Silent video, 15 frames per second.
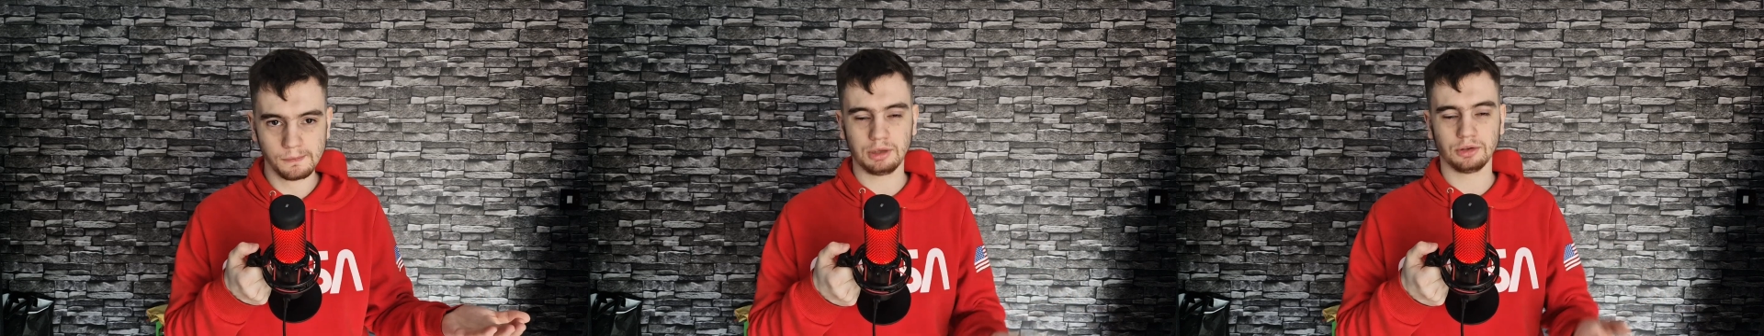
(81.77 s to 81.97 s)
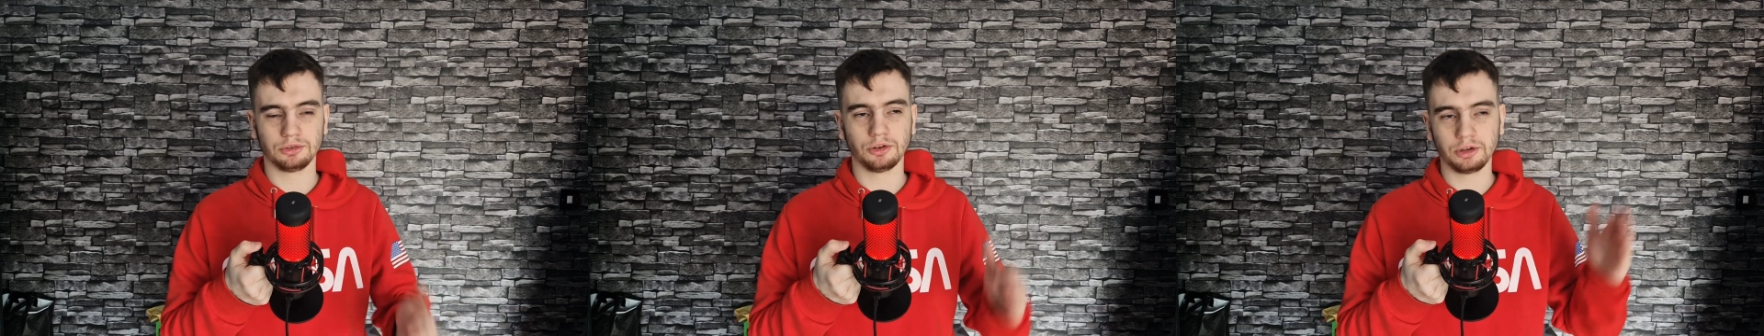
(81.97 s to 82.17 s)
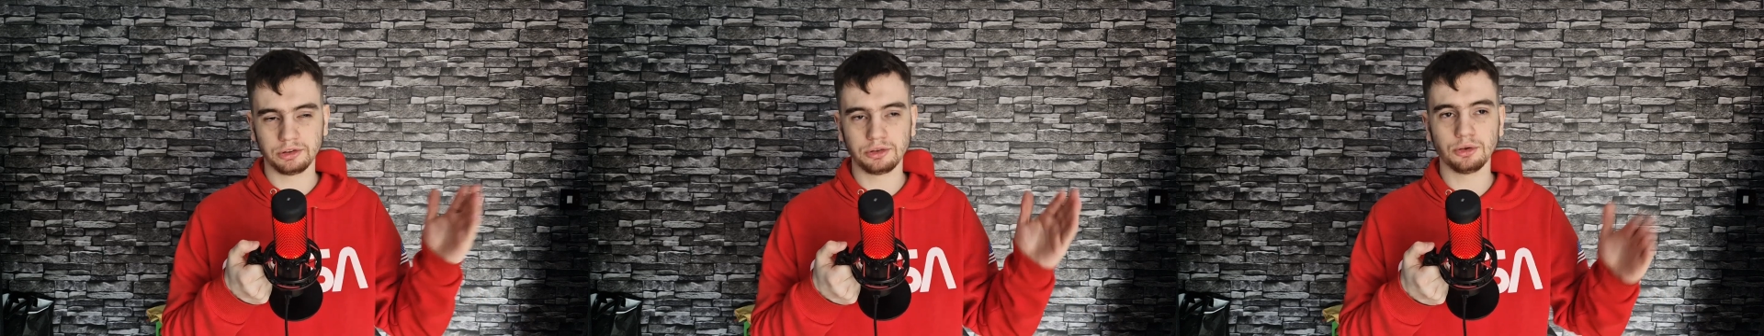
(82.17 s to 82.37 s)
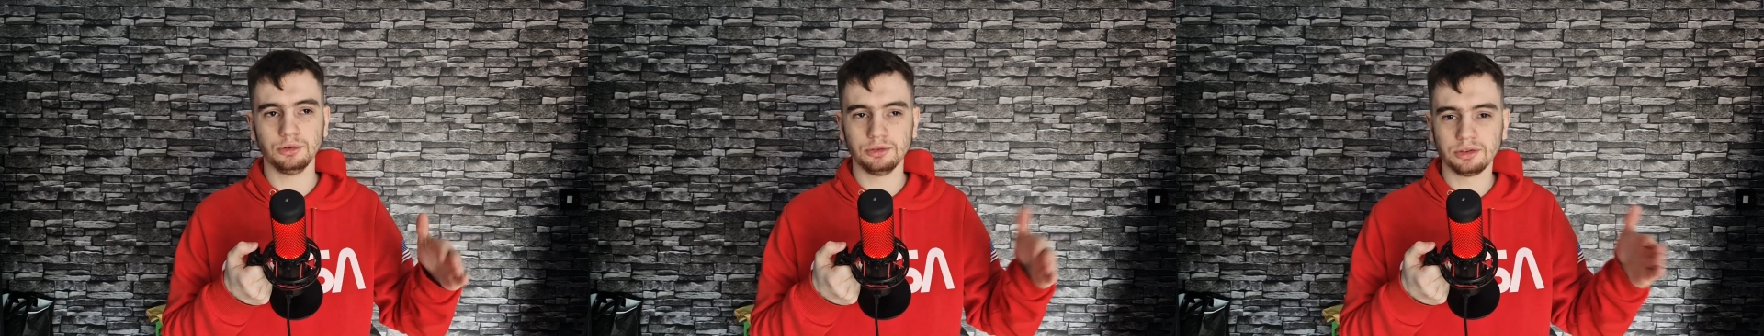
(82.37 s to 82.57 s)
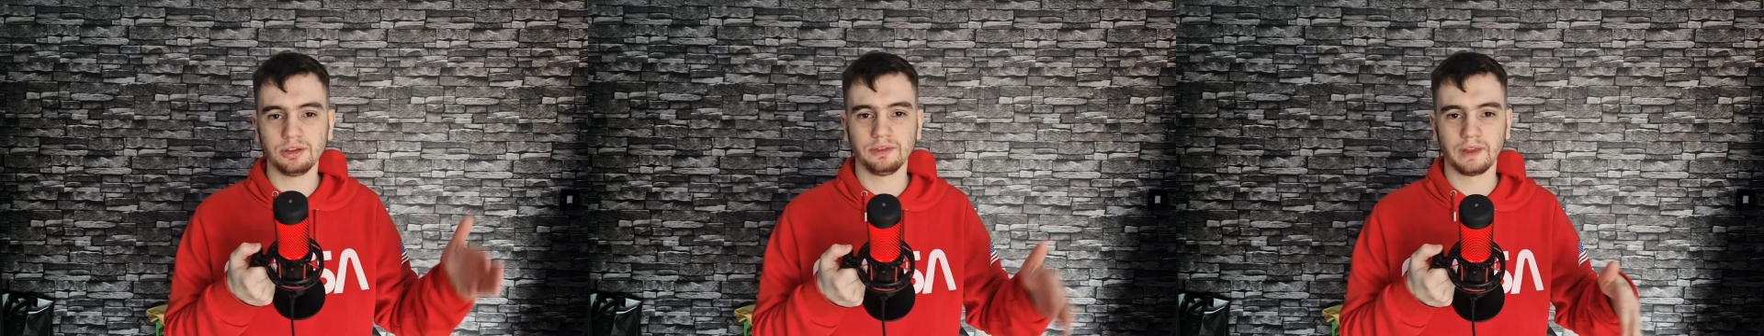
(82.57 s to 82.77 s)
because I
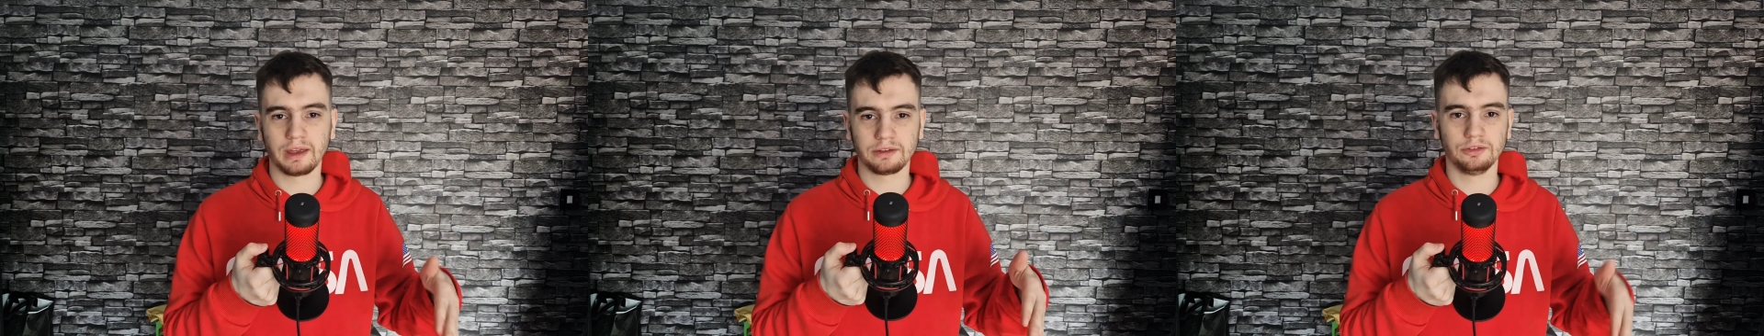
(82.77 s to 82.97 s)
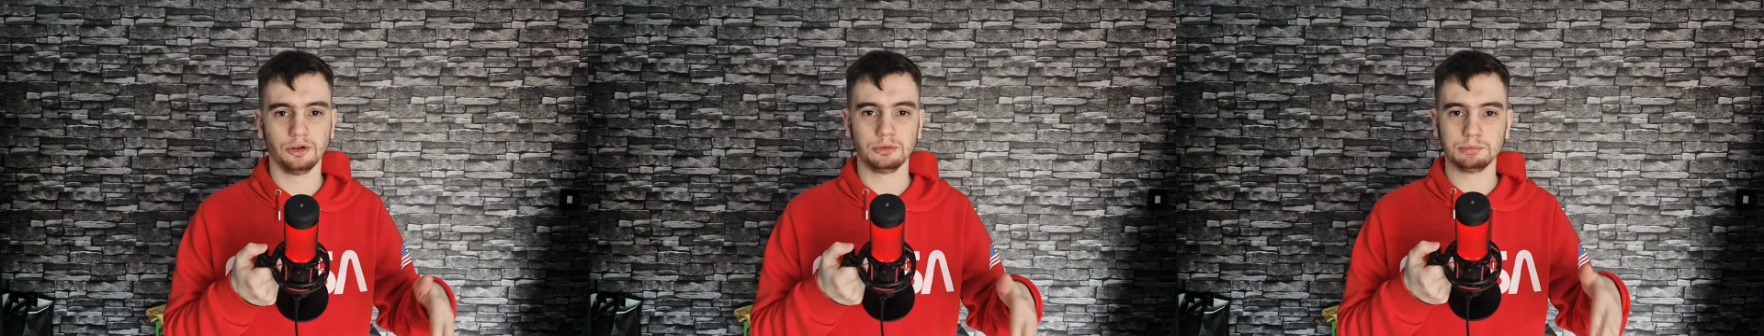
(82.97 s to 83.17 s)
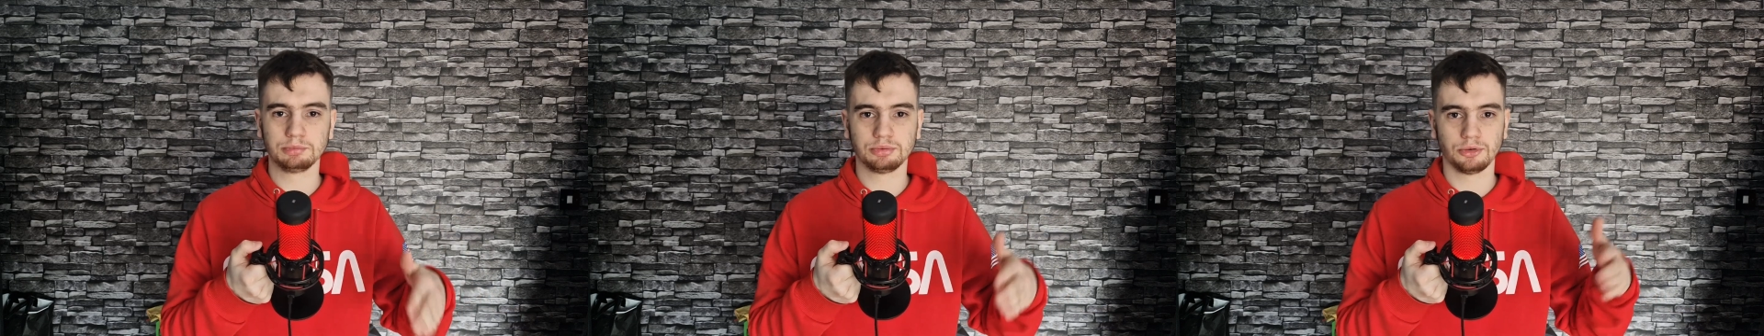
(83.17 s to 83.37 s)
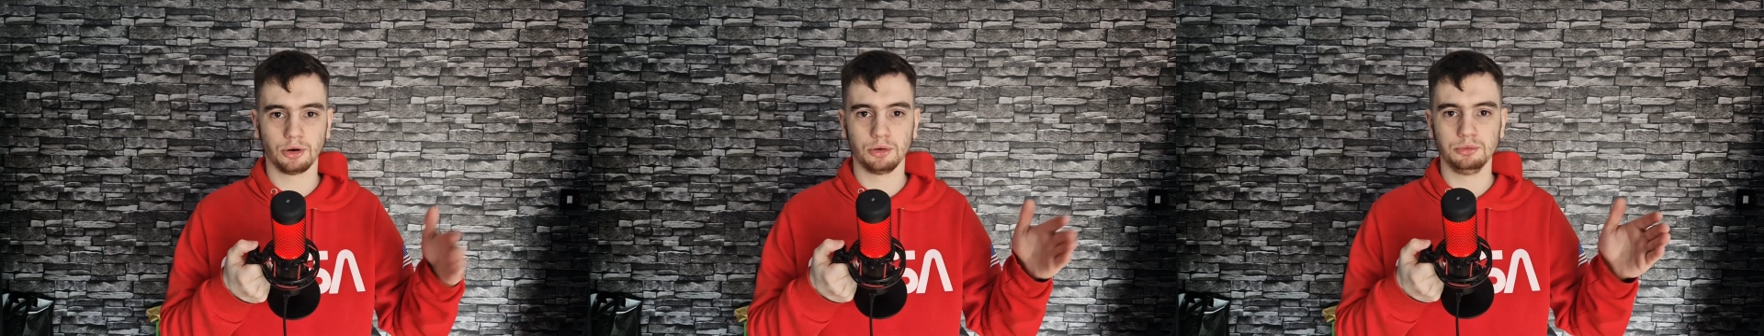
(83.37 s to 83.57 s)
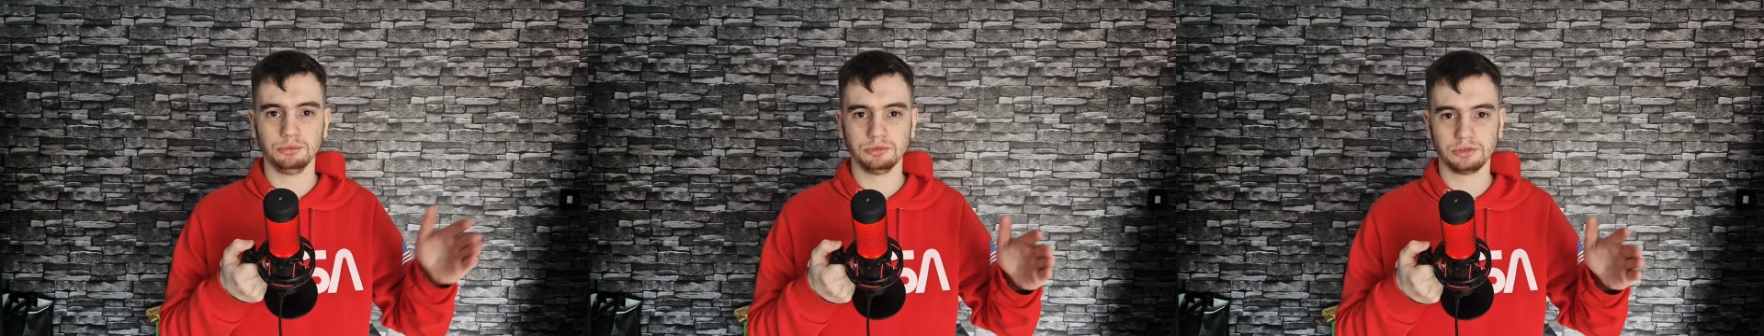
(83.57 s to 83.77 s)
do think that's like
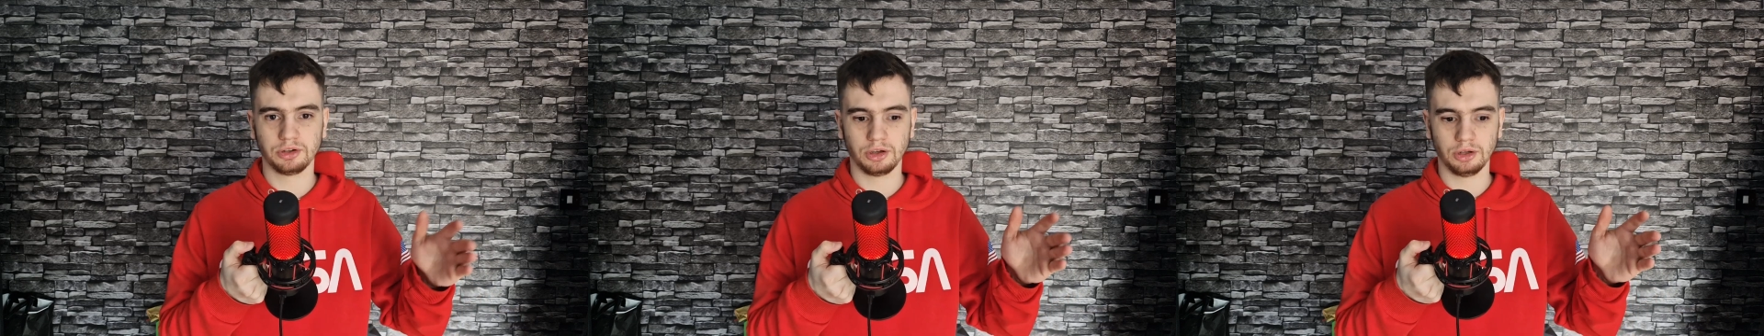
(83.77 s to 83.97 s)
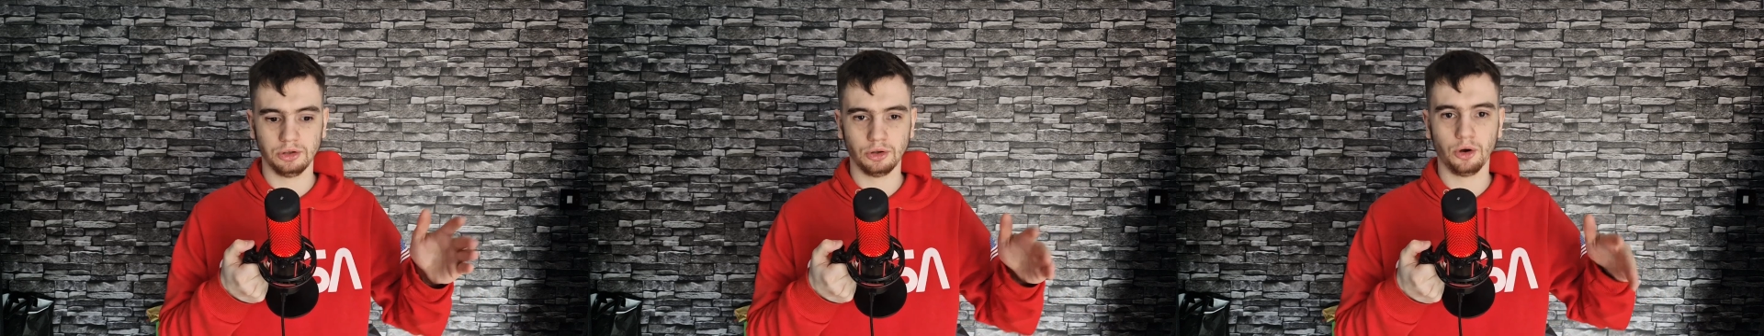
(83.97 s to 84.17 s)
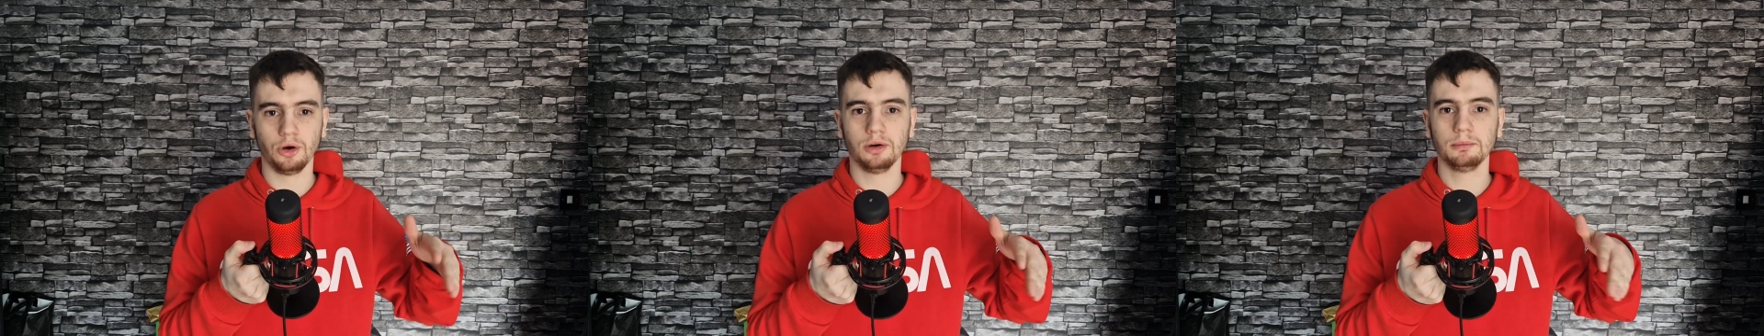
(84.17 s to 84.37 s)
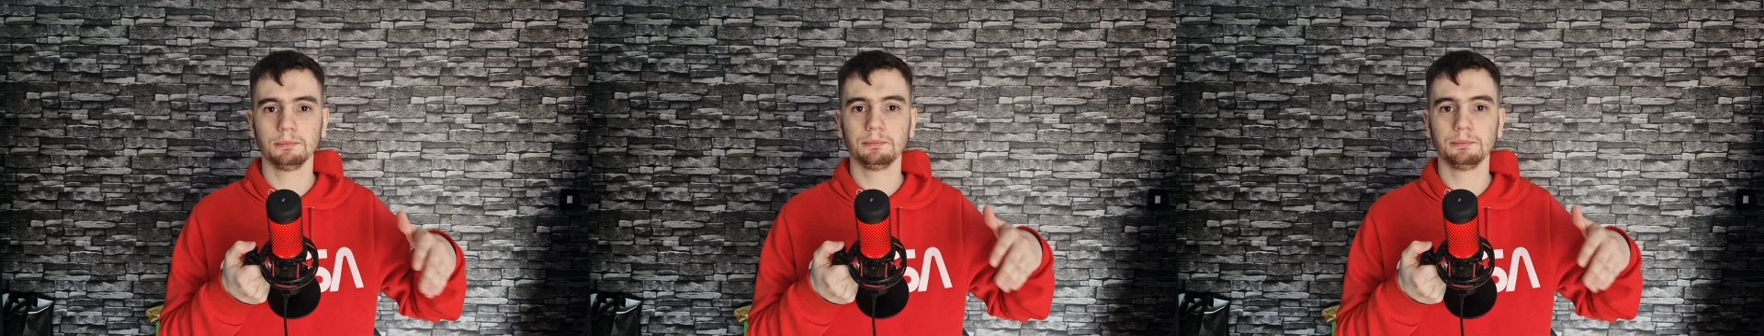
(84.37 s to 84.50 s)
prone to not